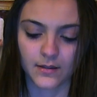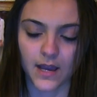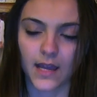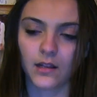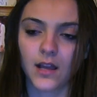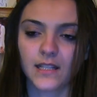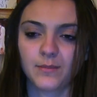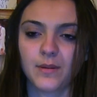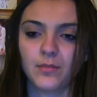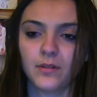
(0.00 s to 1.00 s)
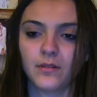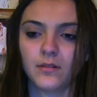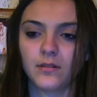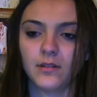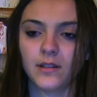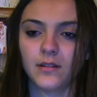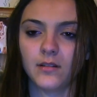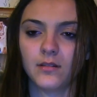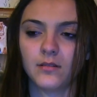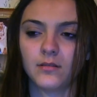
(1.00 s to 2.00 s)
idolized people
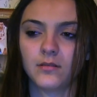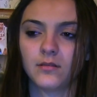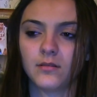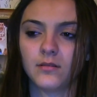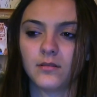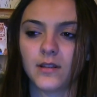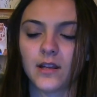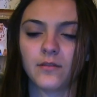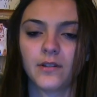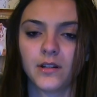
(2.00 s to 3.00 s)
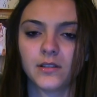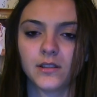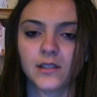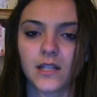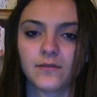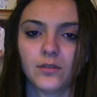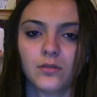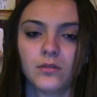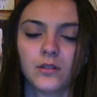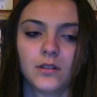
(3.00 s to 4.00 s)
that are very
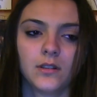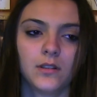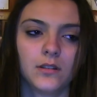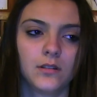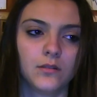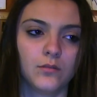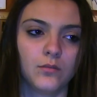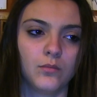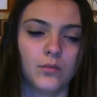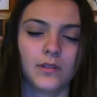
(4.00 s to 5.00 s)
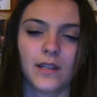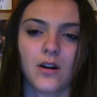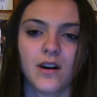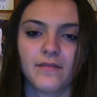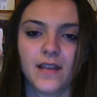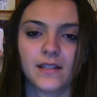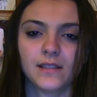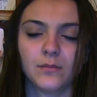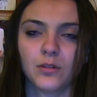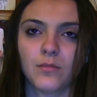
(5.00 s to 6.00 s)
successful. They all have that
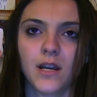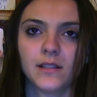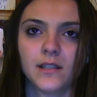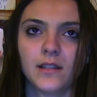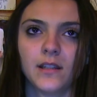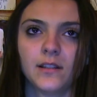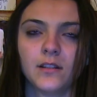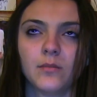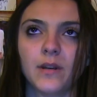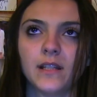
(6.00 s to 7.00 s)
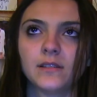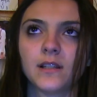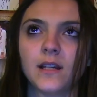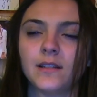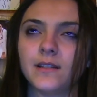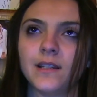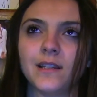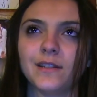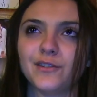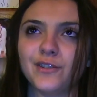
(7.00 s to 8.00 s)
similar mindset, think they're the best kind of
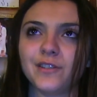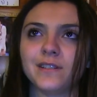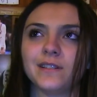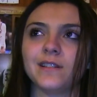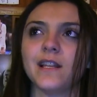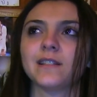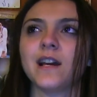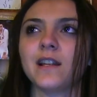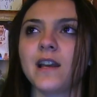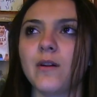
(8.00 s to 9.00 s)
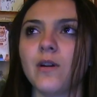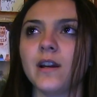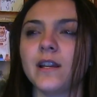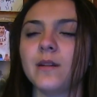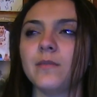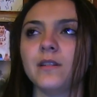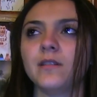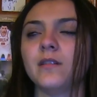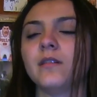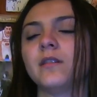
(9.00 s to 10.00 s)
thing. It's just, that's kind of how I am, and
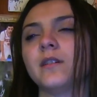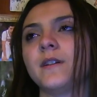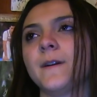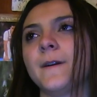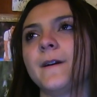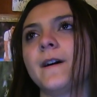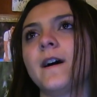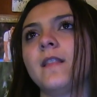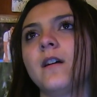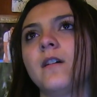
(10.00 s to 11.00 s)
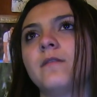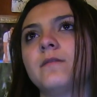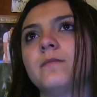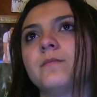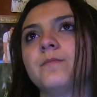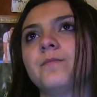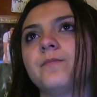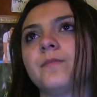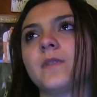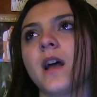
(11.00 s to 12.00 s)
I loved
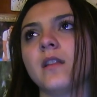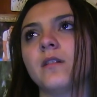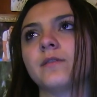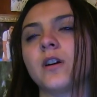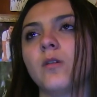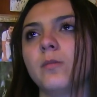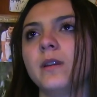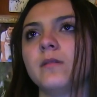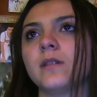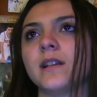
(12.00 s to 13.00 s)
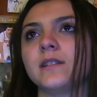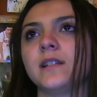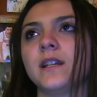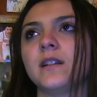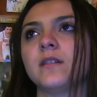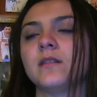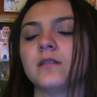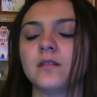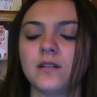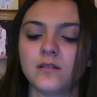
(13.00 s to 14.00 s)
Kobe as a kid.
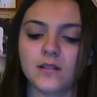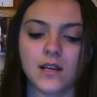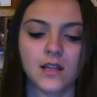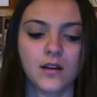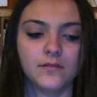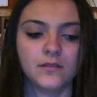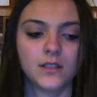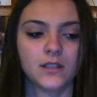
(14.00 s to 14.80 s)
Like